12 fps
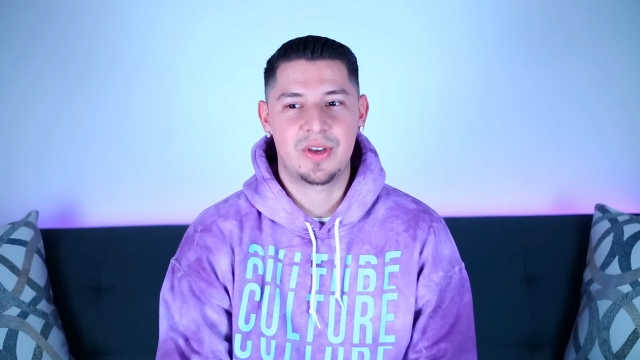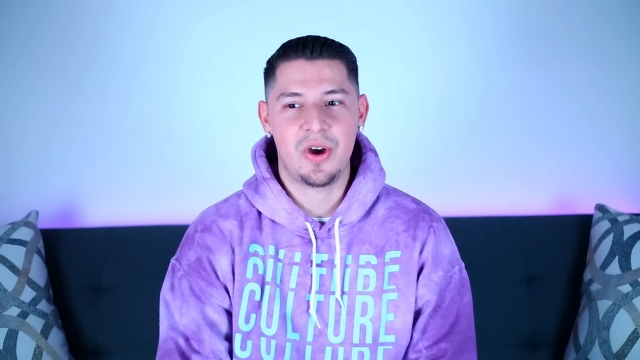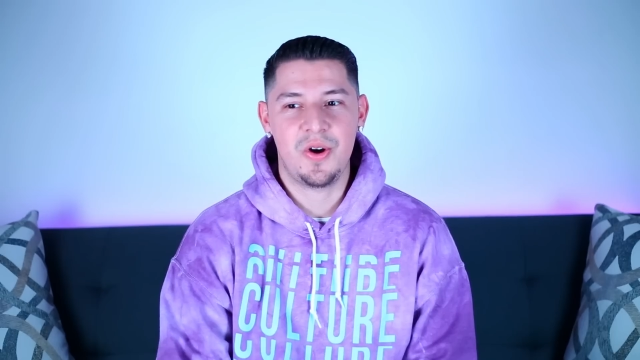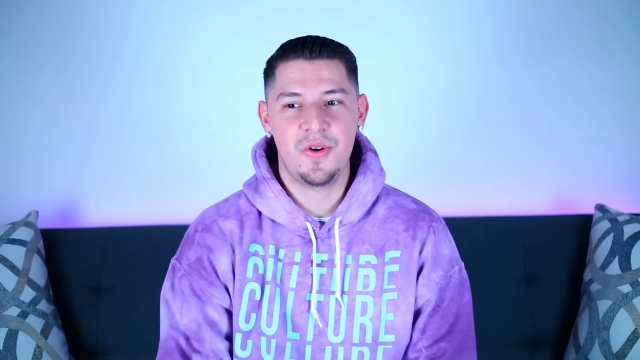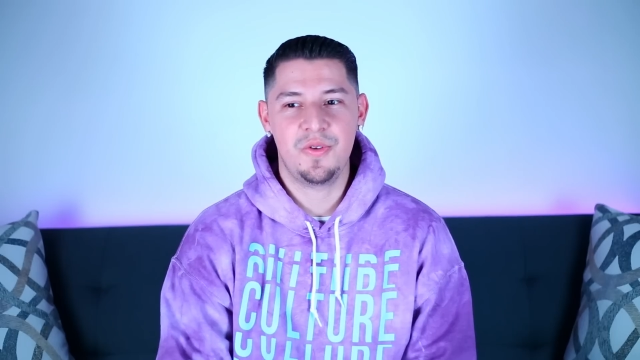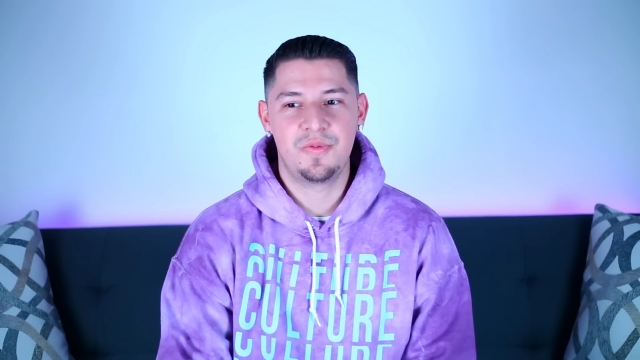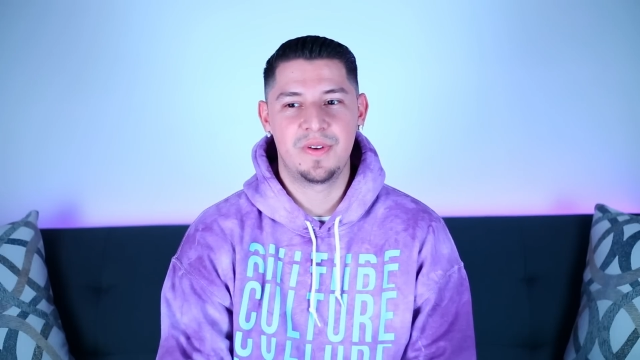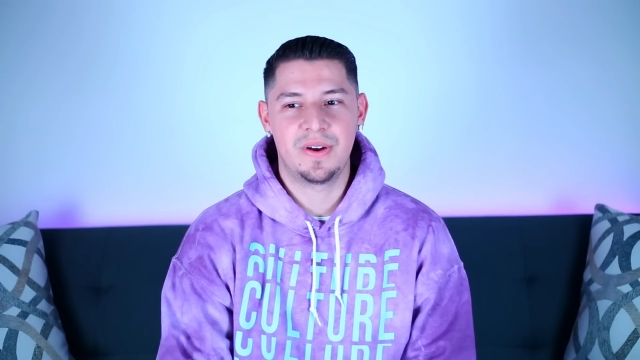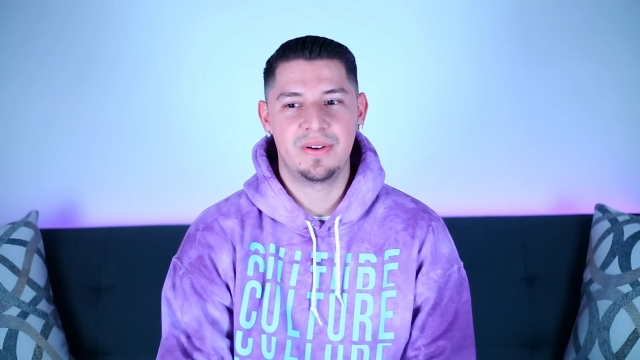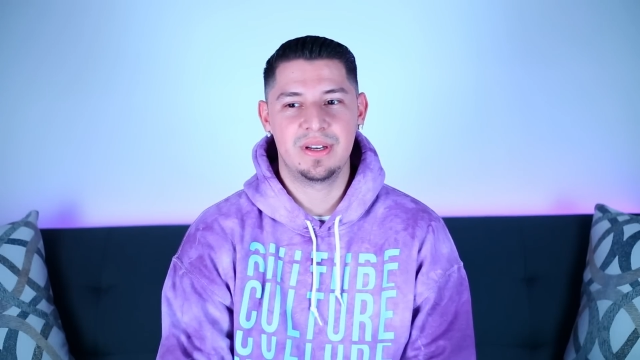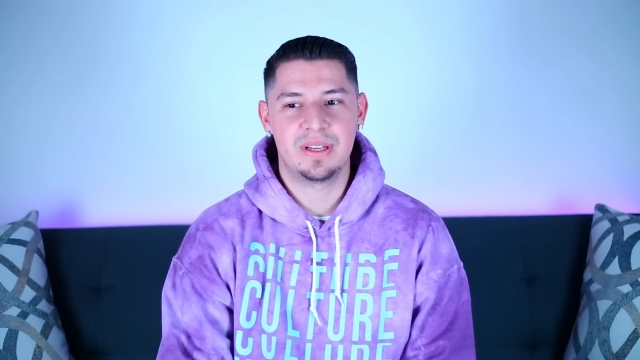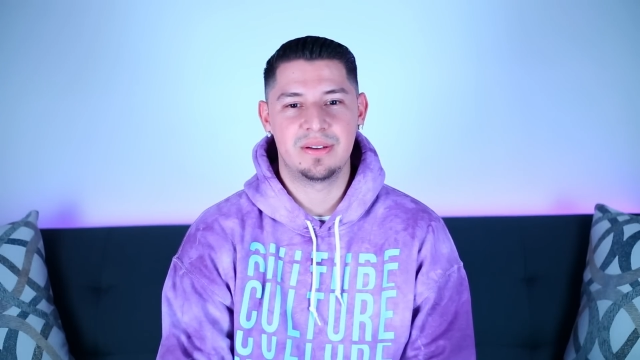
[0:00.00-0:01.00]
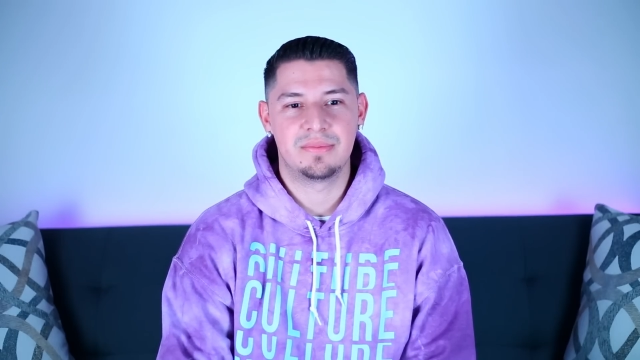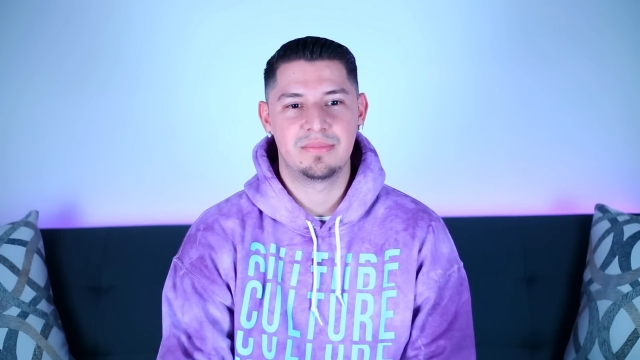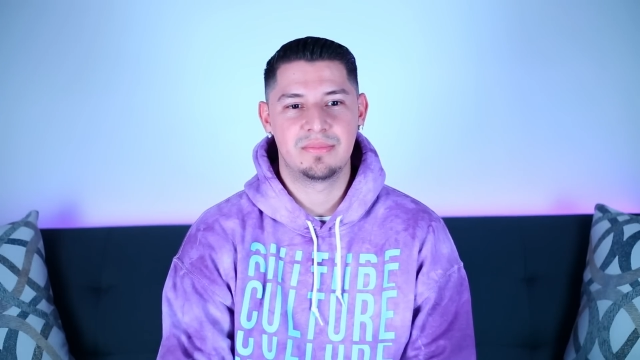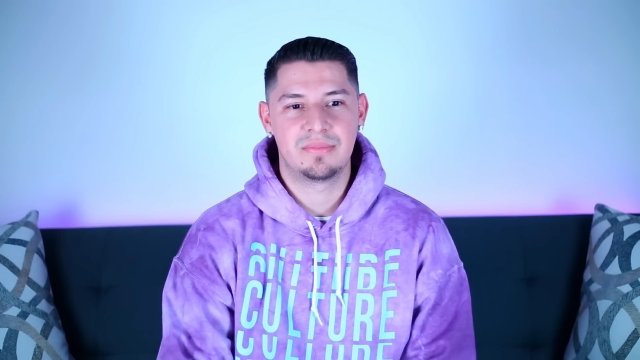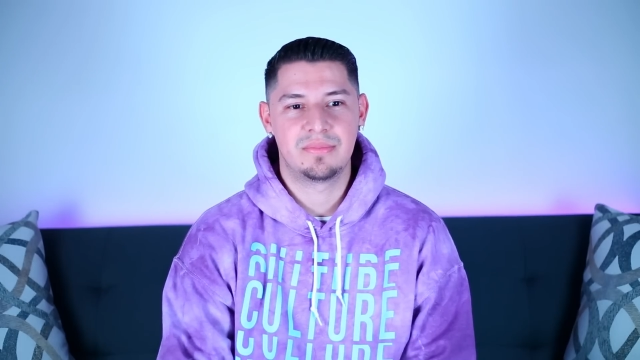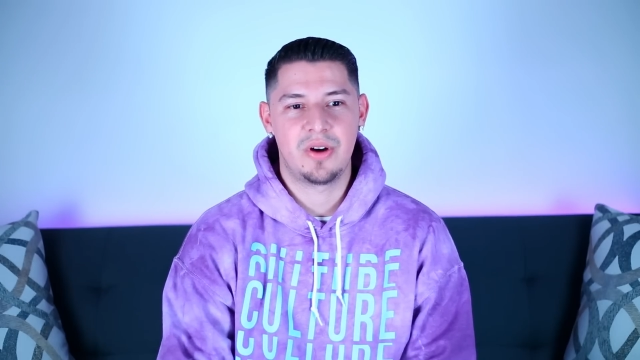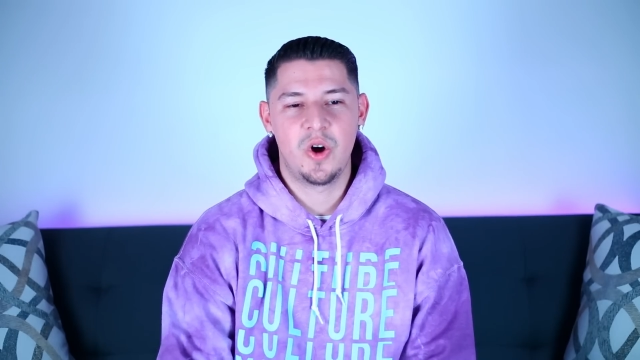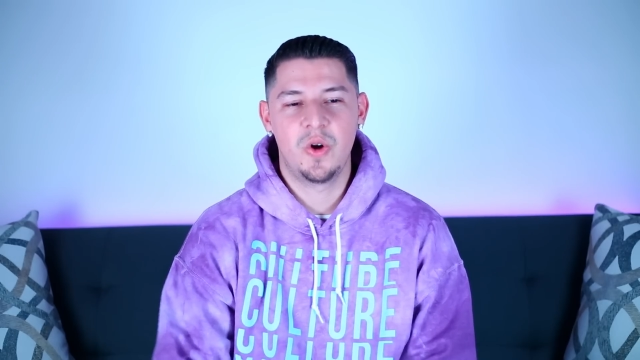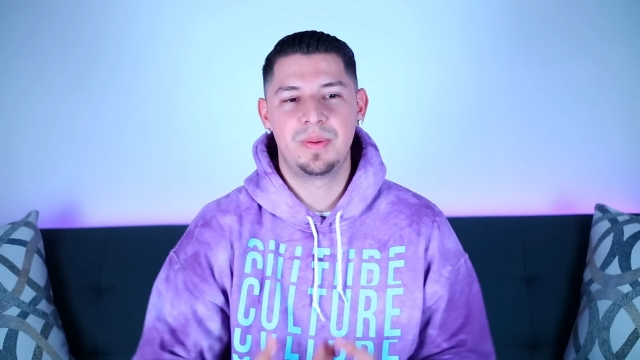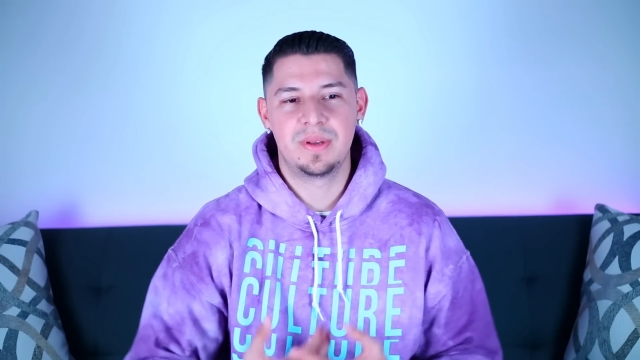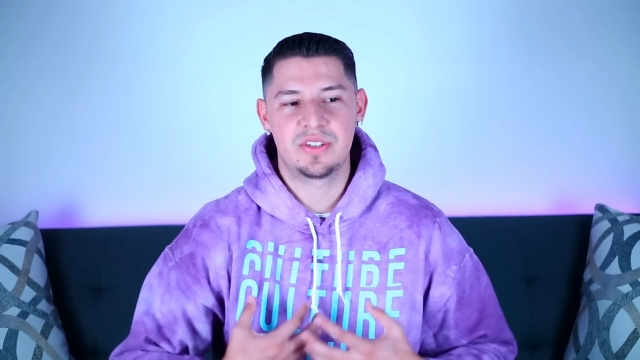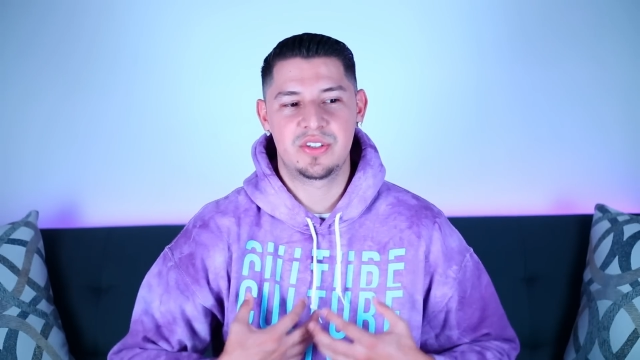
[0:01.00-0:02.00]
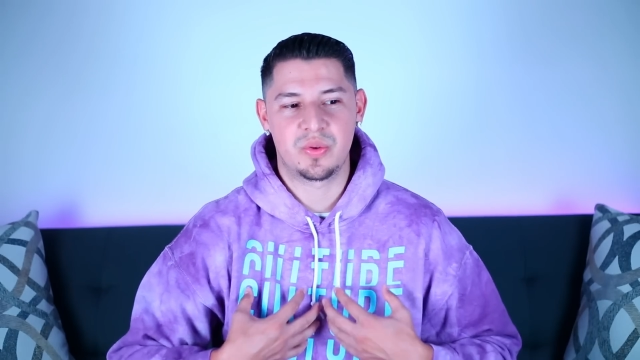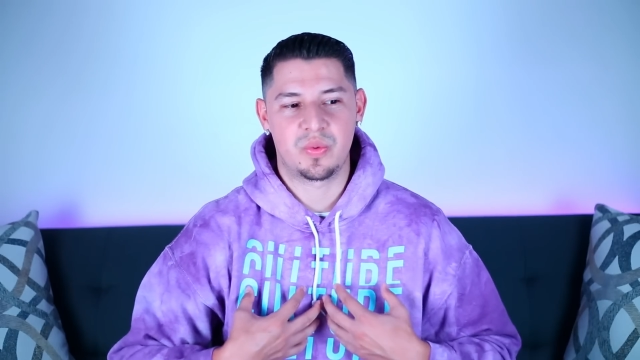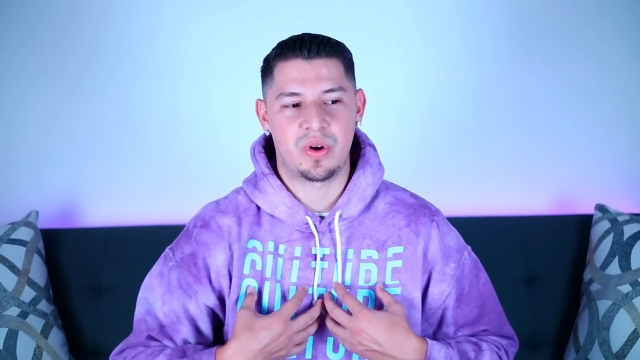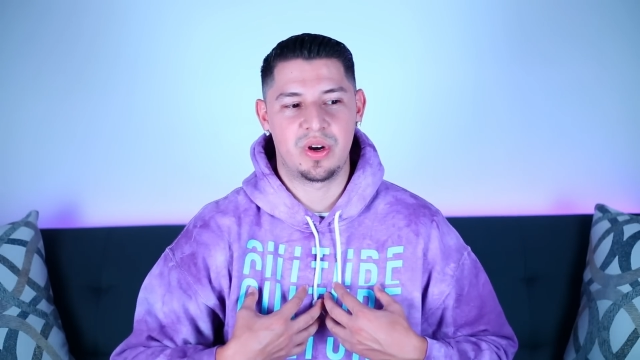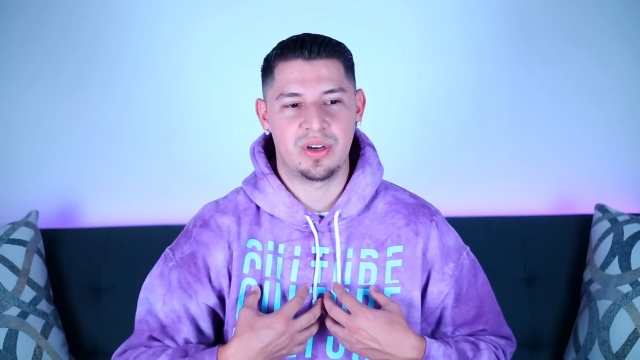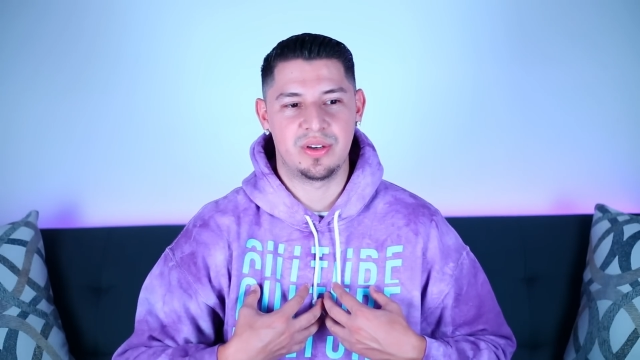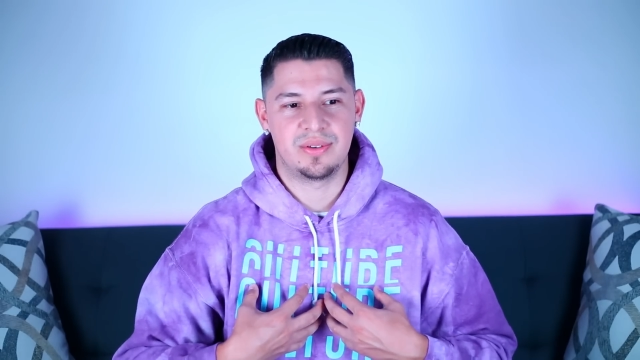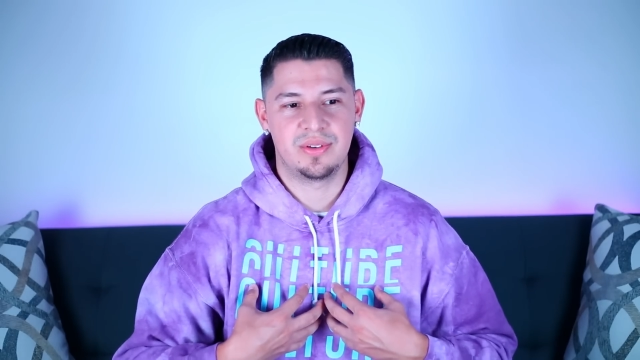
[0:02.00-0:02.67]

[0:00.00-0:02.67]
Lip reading: Go very open to where,